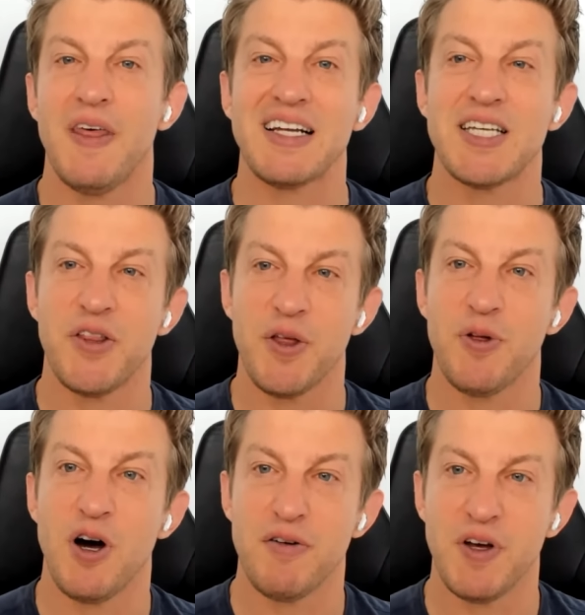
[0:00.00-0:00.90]
That's how they
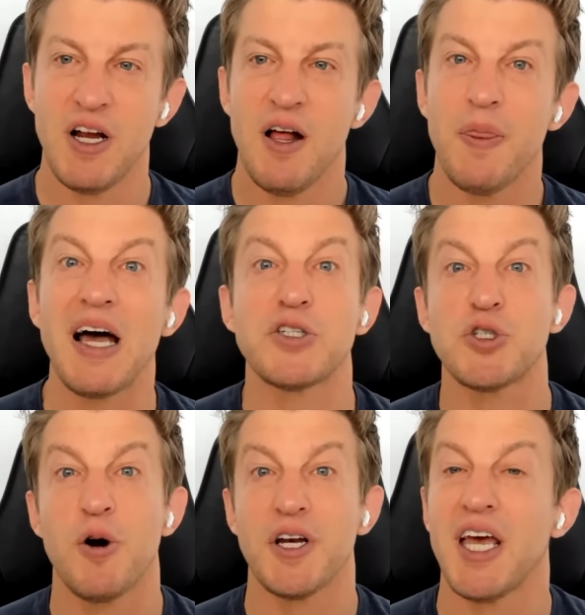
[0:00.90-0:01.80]
thought of it. That
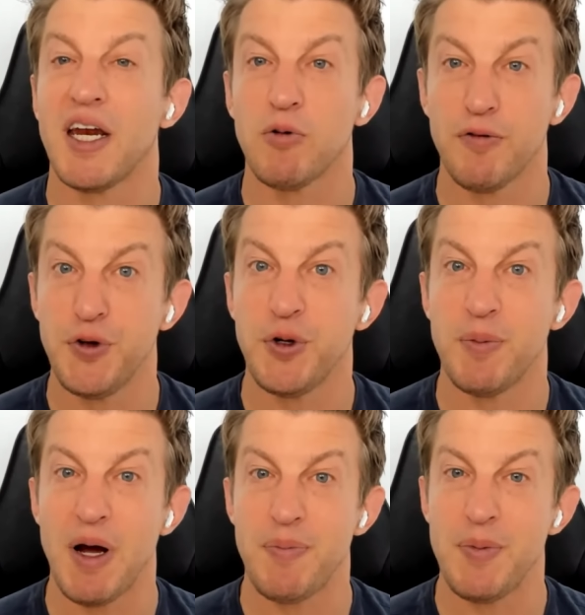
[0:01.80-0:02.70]
started getting
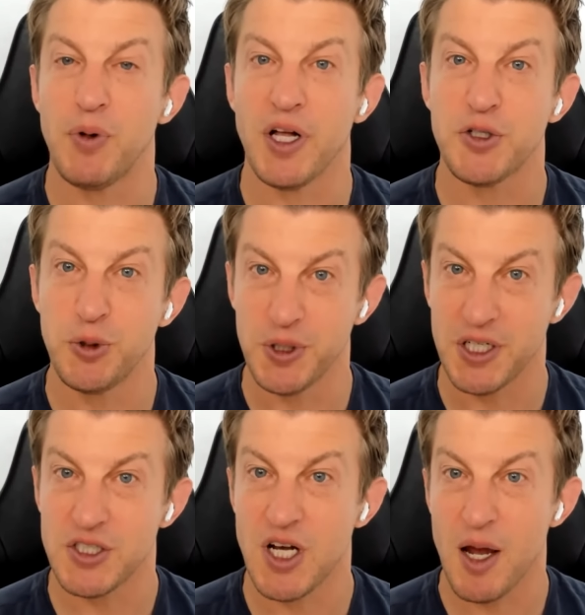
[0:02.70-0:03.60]
refuted by people like
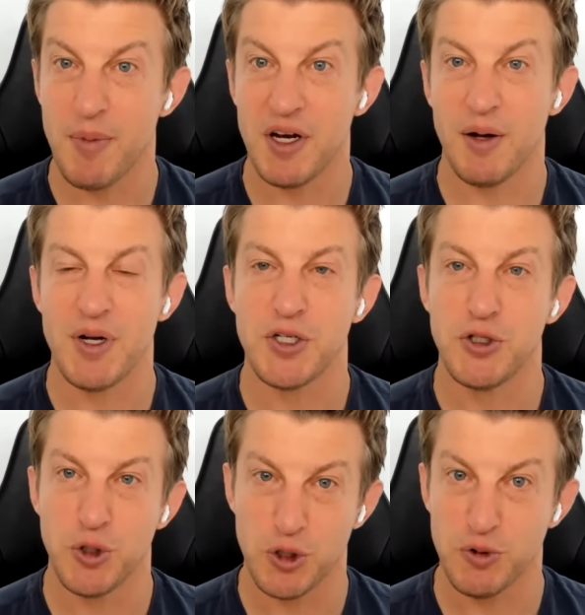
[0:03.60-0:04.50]
Julian Simon. I
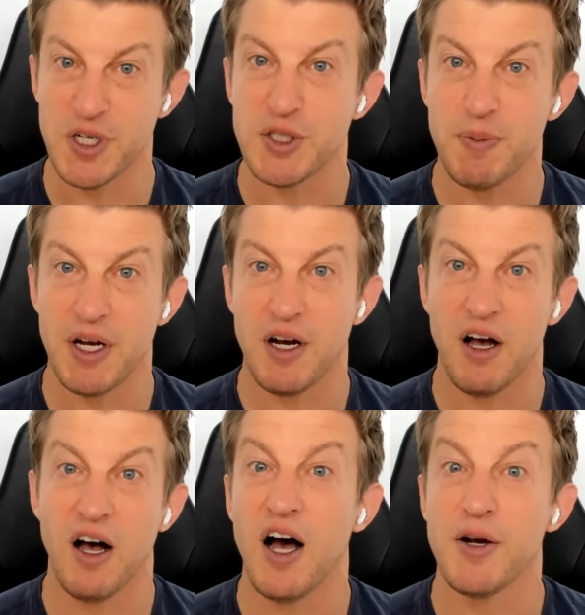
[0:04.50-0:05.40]
mentioned George Reisman.
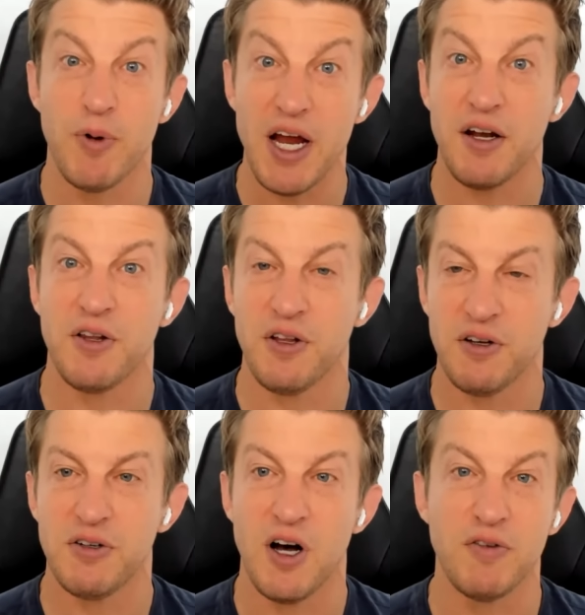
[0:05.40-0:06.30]
Ayn Rand,
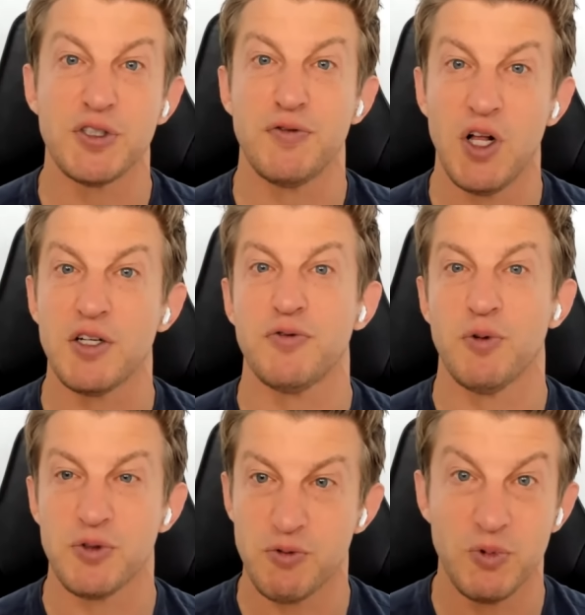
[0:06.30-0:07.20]
the novelist
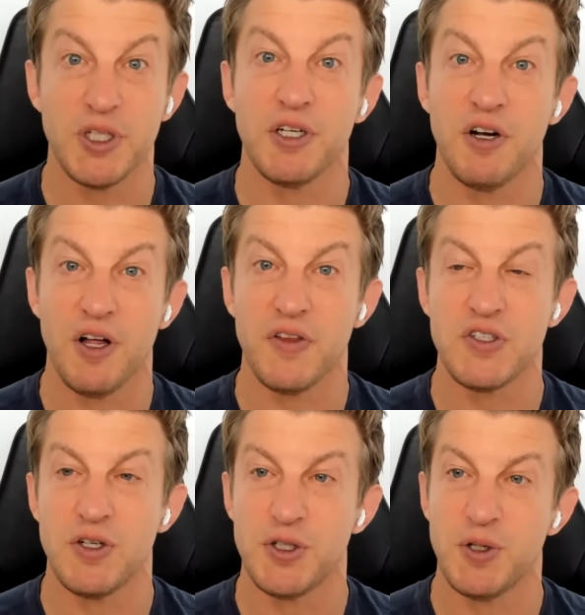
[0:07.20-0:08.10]
philosopher, was really good on
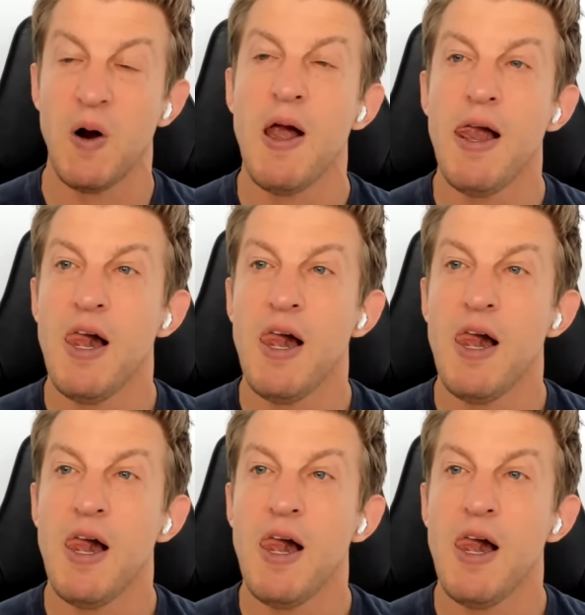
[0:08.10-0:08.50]
this issue.